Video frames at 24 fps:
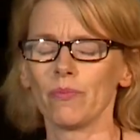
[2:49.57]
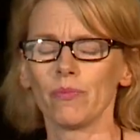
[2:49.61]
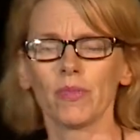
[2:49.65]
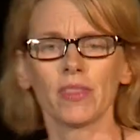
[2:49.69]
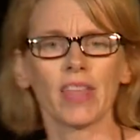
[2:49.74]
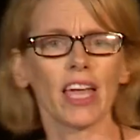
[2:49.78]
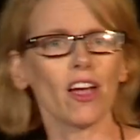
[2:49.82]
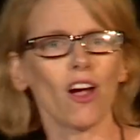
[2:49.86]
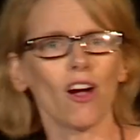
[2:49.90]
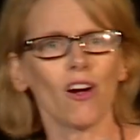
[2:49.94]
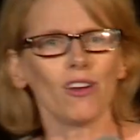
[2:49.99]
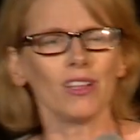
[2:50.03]

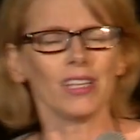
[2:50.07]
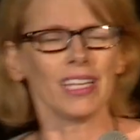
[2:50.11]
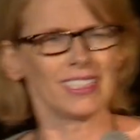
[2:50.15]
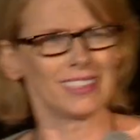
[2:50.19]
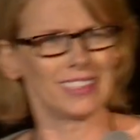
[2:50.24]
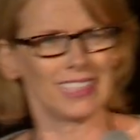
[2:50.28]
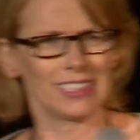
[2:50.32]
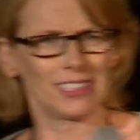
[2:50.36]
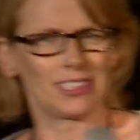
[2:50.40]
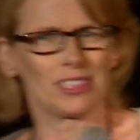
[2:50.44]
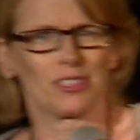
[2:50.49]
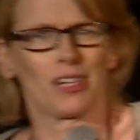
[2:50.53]
they all
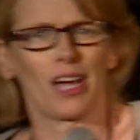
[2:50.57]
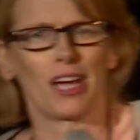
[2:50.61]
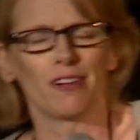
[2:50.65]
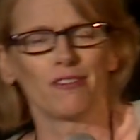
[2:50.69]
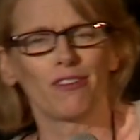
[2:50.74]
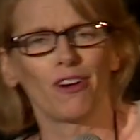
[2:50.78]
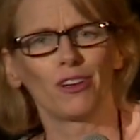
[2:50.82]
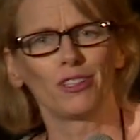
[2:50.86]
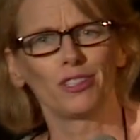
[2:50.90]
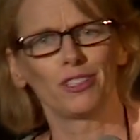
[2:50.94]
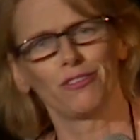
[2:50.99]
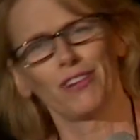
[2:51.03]
exist. They're kind of
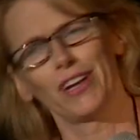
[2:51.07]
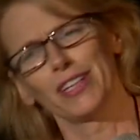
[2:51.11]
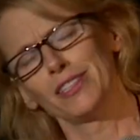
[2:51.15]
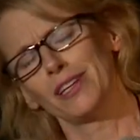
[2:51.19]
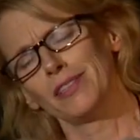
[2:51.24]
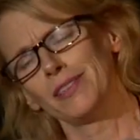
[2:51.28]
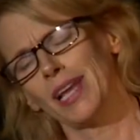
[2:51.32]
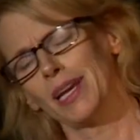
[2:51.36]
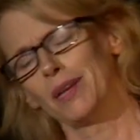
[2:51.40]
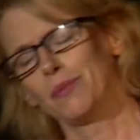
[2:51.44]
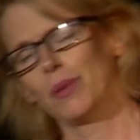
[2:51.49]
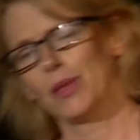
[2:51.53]
hard to find
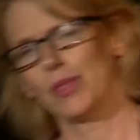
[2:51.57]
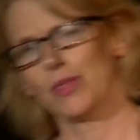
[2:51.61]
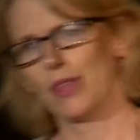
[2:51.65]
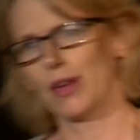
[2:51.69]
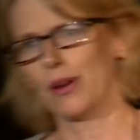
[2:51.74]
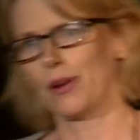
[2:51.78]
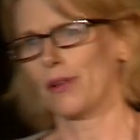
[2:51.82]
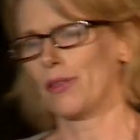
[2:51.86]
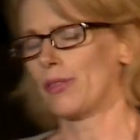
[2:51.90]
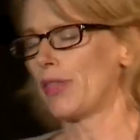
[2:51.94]
online, but they're